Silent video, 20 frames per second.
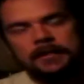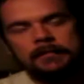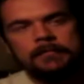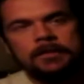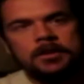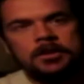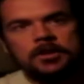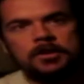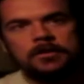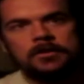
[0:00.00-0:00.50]
and
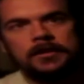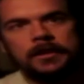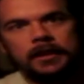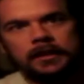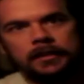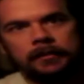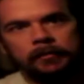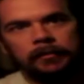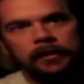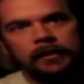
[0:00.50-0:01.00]
be sure to check
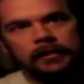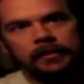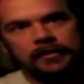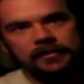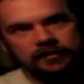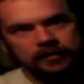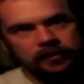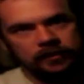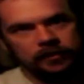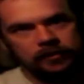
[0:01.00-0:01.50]
out the
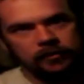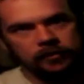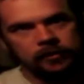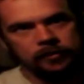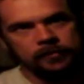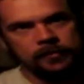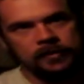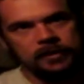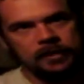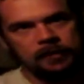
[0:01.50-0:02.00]
playlist in the
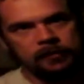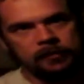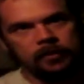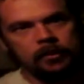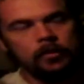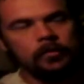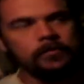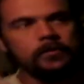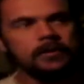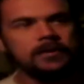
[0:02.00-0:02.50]
description down
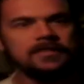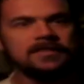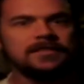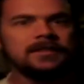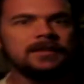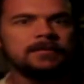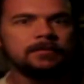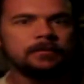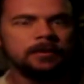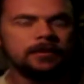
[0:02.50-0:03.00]
below if you'd like to
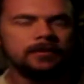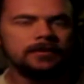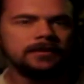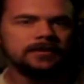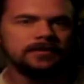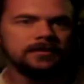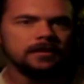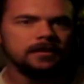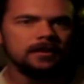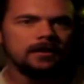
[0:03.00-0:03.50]
see any
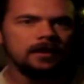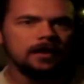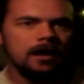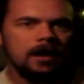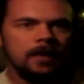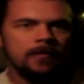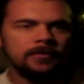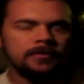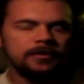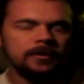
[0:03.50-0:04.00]
previous
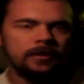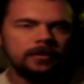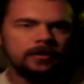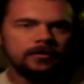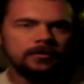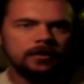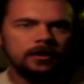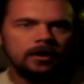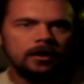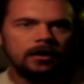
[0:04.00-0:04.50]

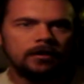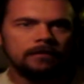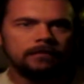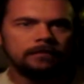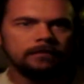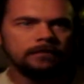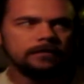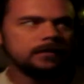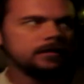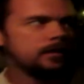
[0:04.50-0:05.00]
episodes of
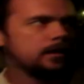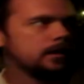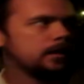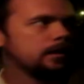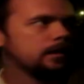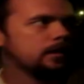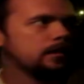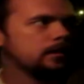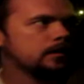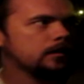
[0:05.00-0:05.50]

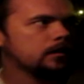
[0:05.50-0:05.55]
the